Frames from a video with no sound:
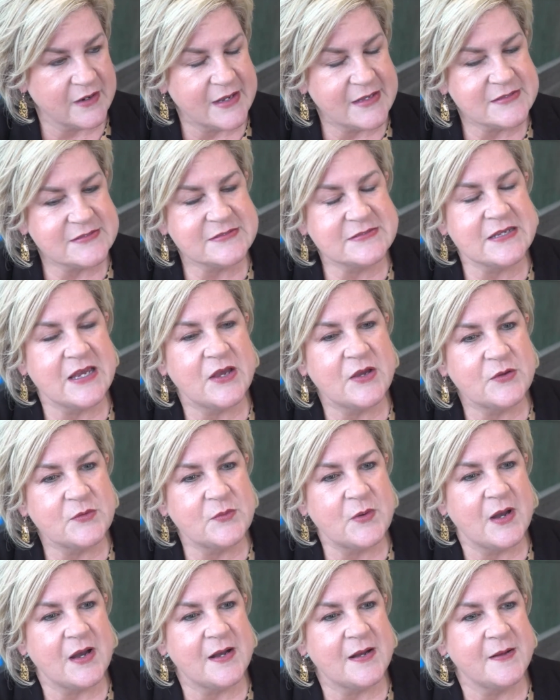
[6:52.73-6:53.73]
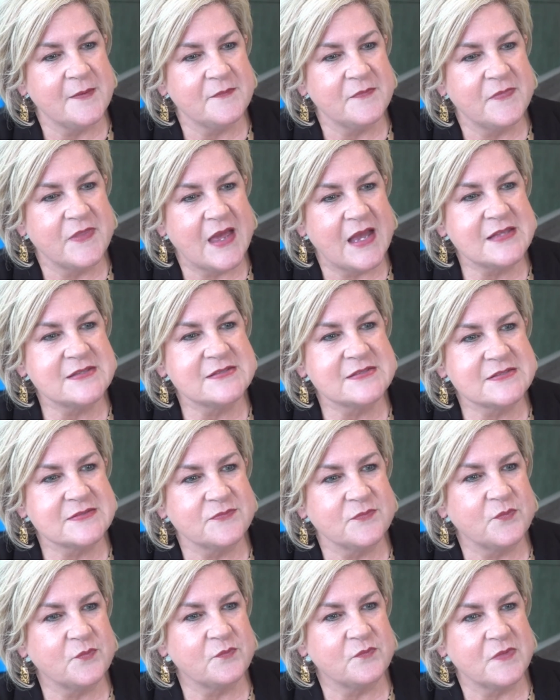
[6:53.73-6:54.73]
And so um, that's
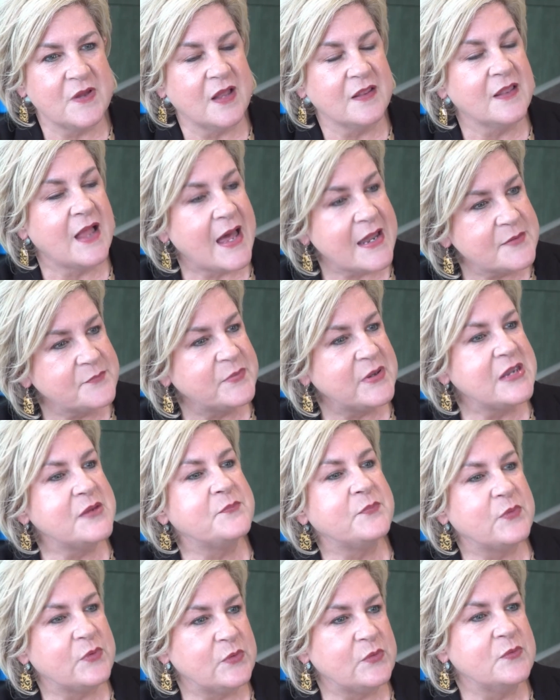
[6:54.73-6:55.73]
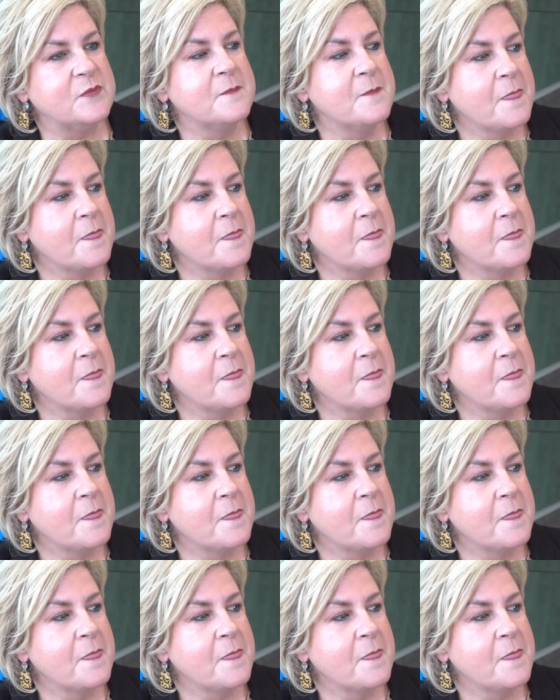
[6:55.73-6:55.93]
a lot of people.